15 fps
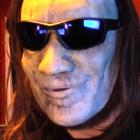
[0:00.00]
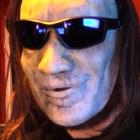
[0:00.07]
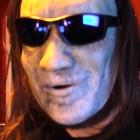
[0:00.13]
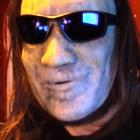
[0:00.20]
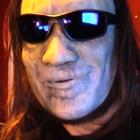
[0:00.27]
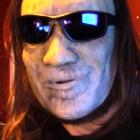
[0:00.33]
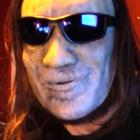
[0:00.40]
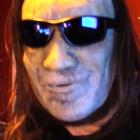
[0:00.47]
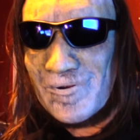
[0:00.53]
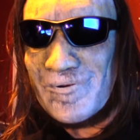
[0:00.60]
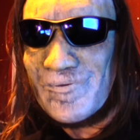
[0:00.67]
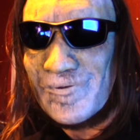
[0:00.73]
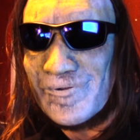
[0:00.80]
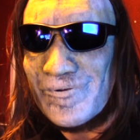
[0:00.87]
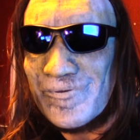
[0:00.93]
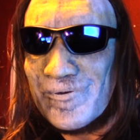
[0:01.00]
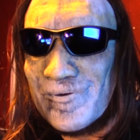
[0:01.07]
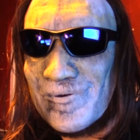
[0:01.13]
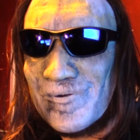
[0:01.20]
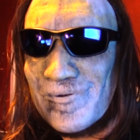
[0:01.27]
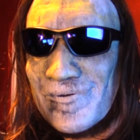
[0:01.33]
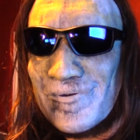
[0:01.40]
Driving safely, of
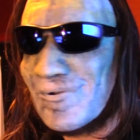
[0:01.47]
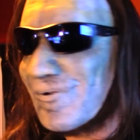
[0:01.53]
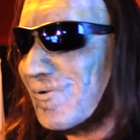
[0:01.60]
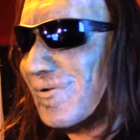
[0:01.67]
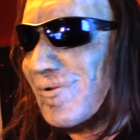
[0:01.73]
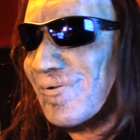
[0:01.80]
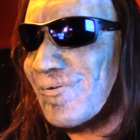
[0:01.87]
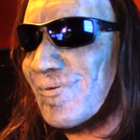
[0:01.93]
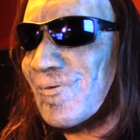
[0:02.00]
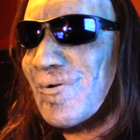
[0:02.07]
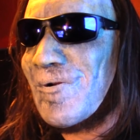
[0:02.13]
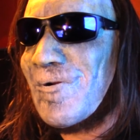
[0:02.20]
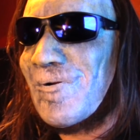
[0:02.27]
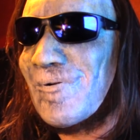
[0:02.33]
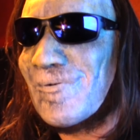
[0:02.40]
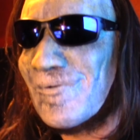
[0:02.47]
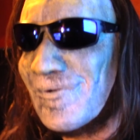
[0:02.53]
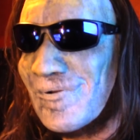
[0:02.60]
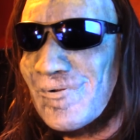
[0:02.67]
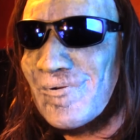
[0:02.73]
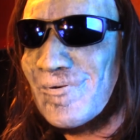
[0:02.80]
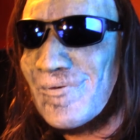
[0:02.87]
course. Glance around.
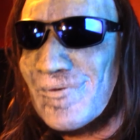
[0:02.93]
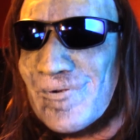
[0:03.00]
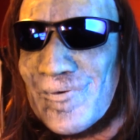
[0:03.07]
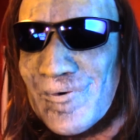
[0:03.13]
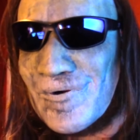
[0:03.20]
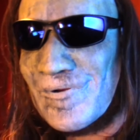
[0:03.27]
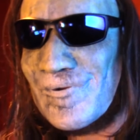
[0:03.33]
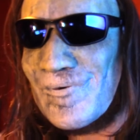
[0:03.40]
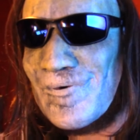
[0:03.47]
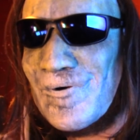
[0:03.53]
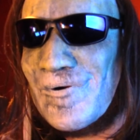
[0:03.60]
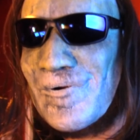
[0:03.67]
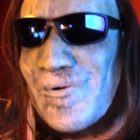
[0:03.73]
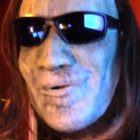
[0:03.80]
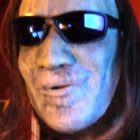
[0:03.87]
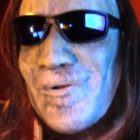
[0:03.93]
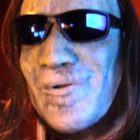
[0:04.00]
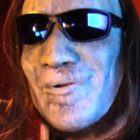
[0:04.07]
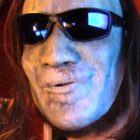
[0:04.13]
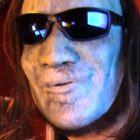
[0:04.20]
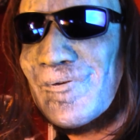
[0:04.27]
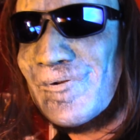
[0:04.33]
See where you are.
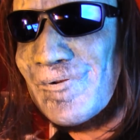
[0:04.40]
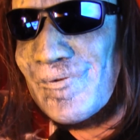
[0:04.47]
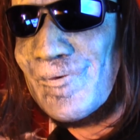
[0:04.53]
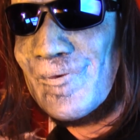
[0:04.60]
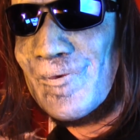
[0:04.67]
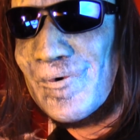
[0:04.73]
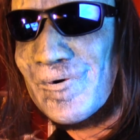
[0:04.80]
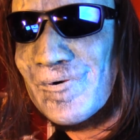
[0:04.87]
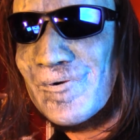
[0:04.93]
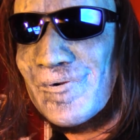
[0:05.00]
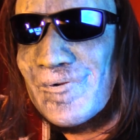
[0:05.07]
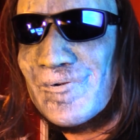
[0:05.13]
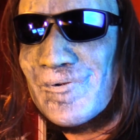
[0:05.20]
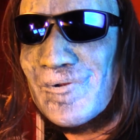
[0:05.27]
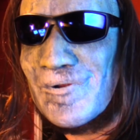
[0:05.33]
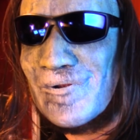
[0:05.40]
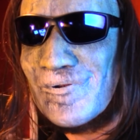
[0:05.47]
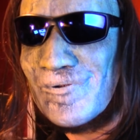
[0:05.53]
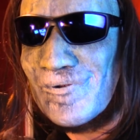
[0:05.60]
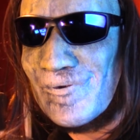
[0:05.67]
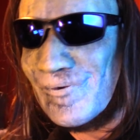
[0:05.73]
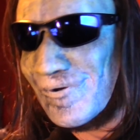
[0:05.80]
see the world that
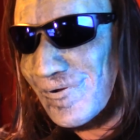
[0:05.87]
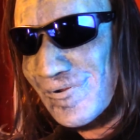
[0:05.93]
you are